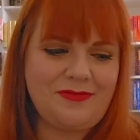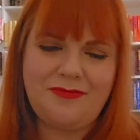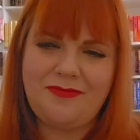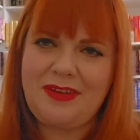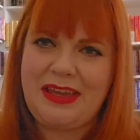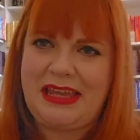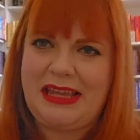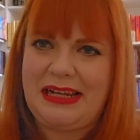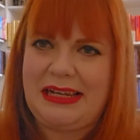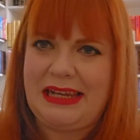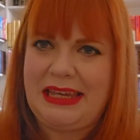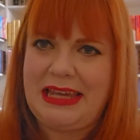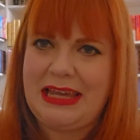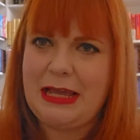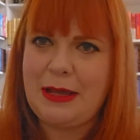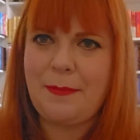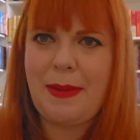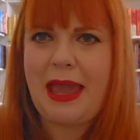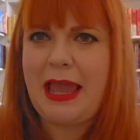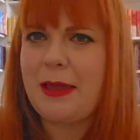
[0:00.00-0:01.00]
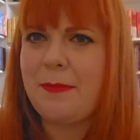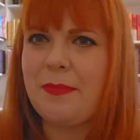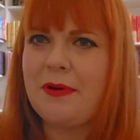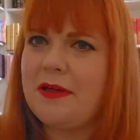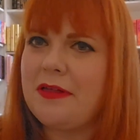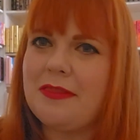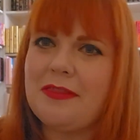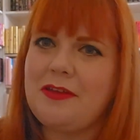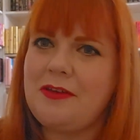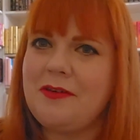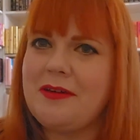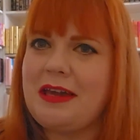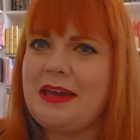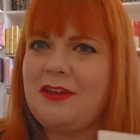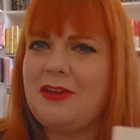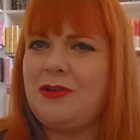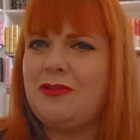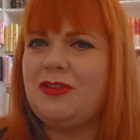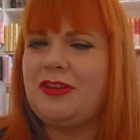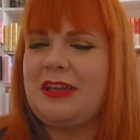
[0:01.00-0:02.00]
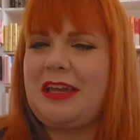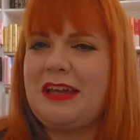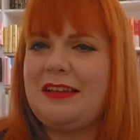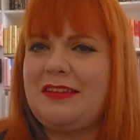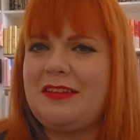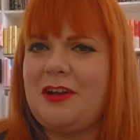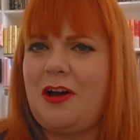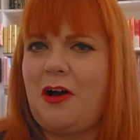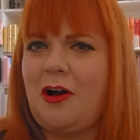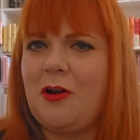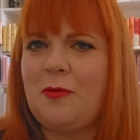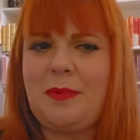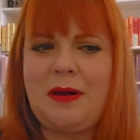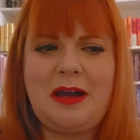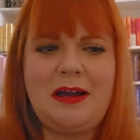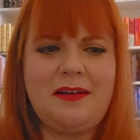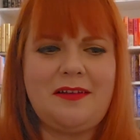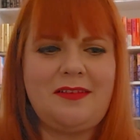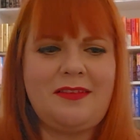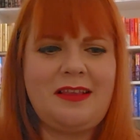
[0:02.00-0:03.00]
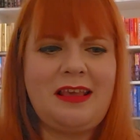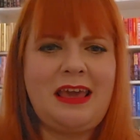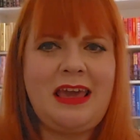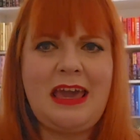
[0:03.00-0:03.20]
feeling paper that you usually get in hardbacks.